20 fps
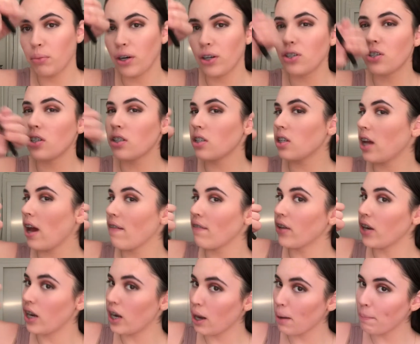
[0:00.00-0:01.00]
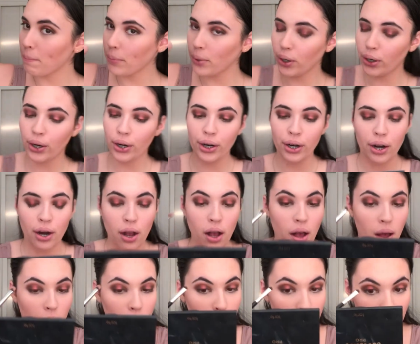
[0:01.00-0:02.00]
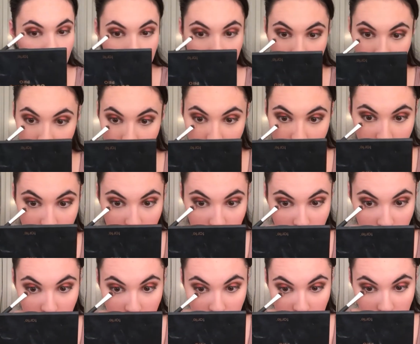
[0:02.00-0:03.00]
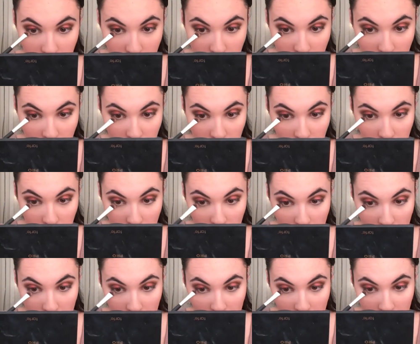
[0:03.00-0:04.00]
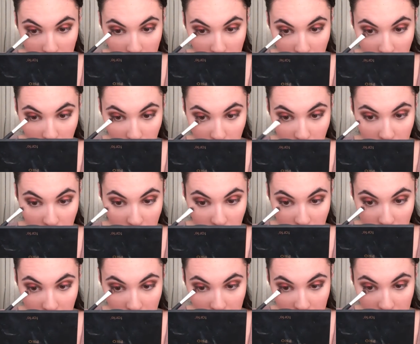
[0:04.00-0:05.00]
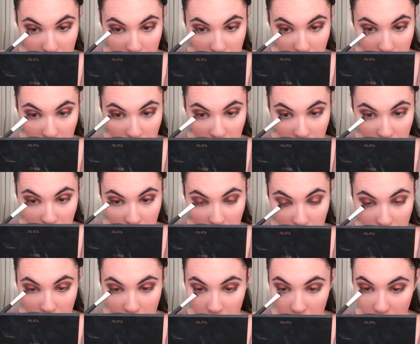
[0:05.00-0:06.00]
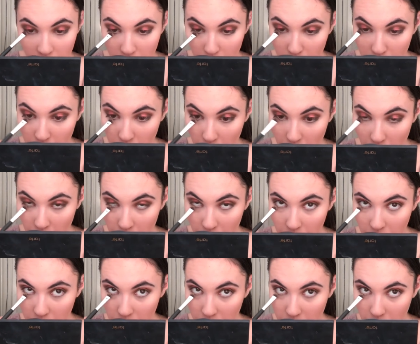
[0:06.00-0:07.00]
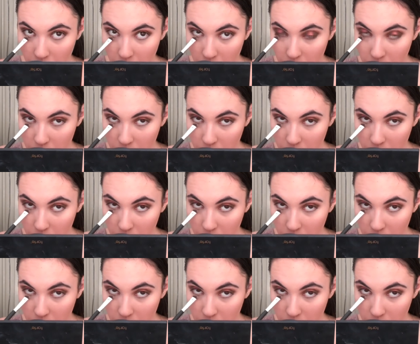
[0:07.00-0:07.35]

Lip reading: brush, doesn't have a number, spots, I'm just going to go ahead and blend this in the bottom.